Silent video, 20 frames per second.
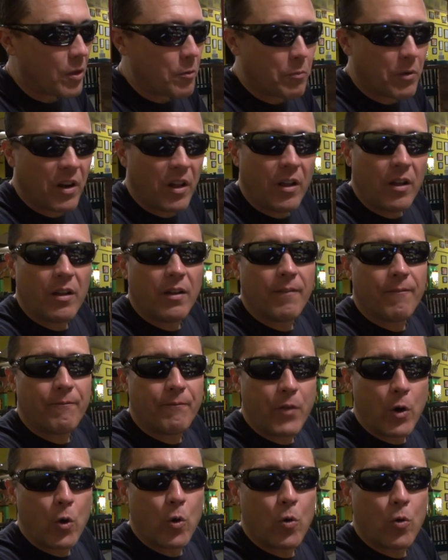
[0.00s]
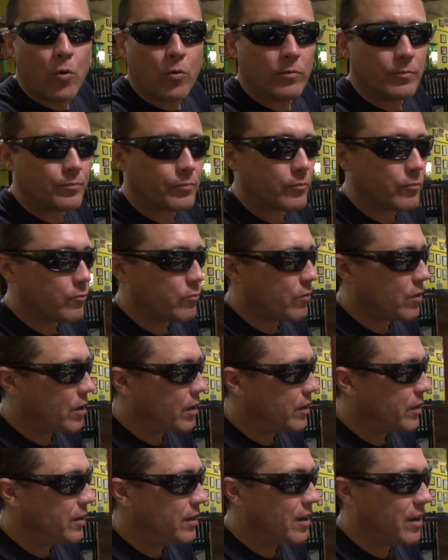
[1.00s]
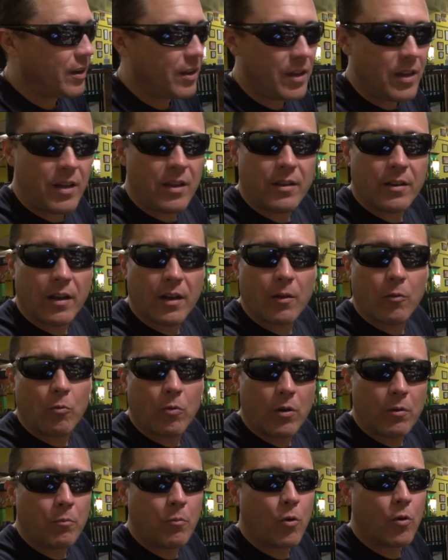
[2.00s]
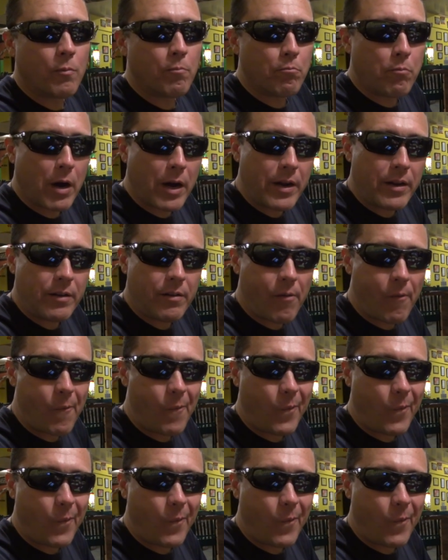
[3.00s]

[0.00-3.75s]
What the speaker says: My eye am full. I cannot eat not one more bite.